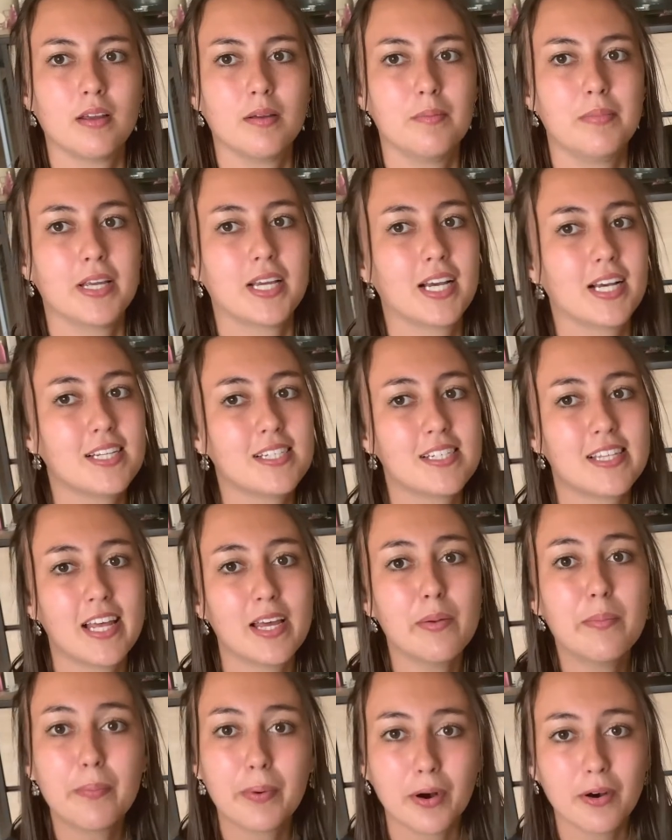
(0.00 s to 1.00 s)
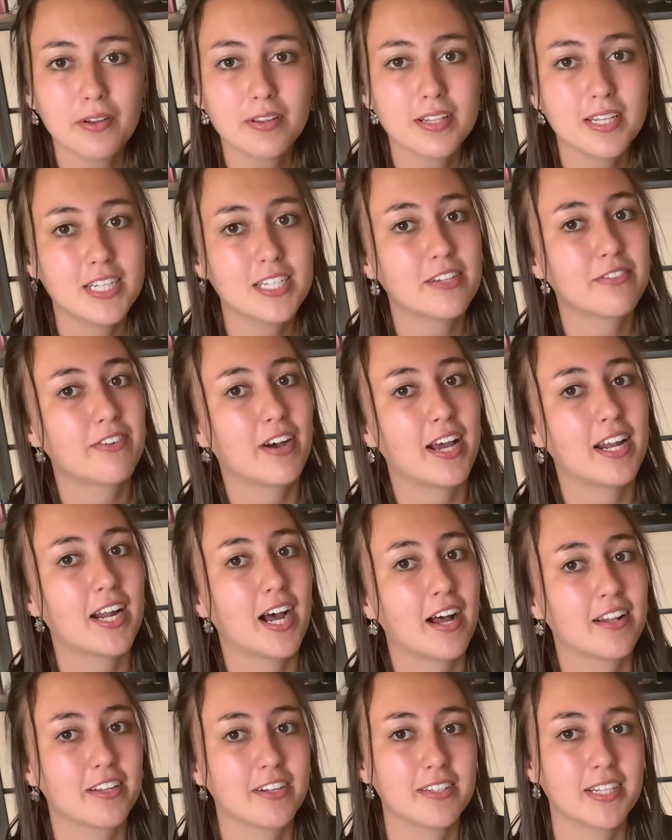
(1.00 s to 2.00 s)
because they both need to find
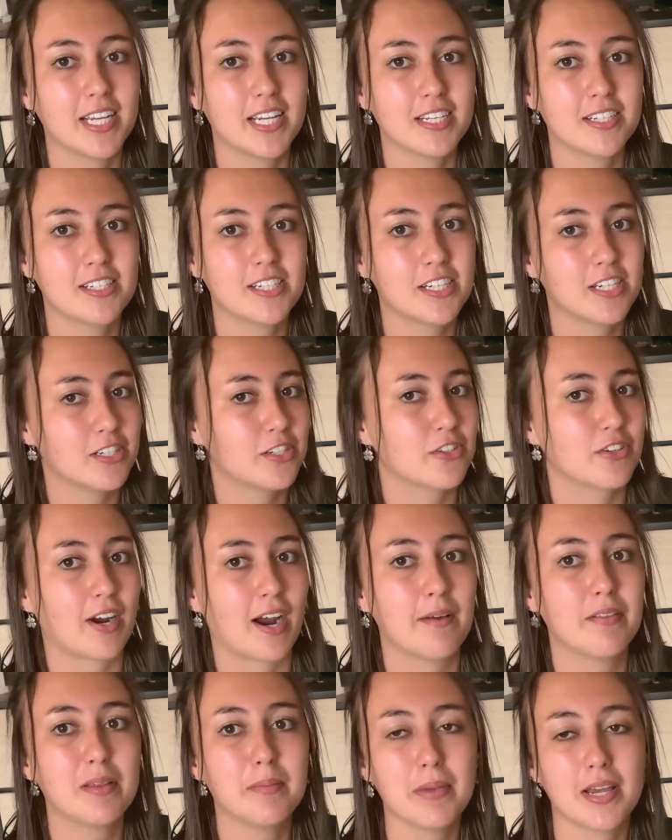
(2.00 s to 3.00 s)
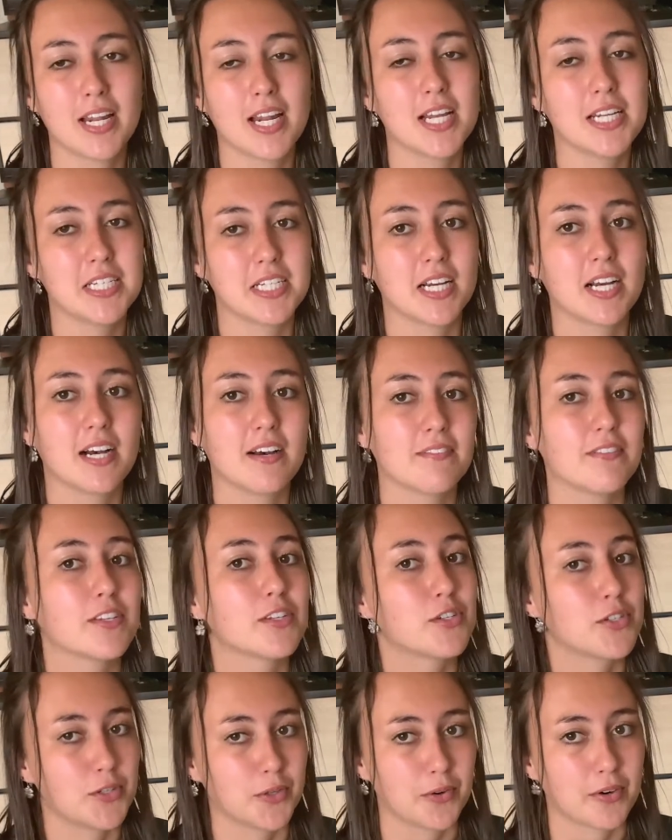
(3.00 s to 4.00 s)
other links to describe the main idea of the
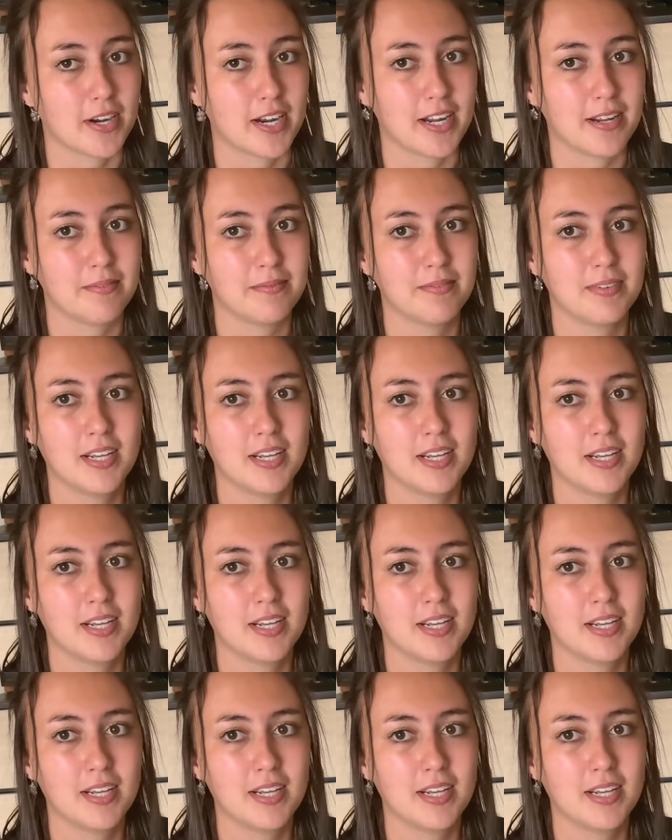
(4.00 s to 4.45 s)
story.